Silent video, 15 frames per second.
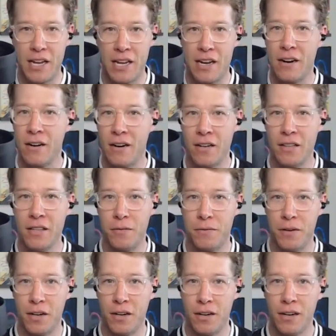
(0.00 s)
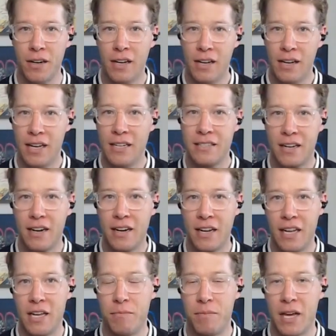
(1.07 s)
here on the footer is going to
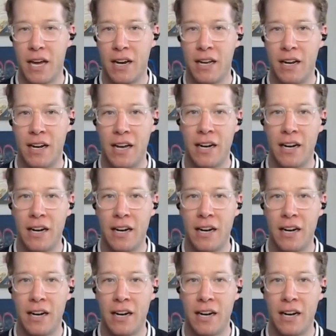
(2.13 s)
keep that in.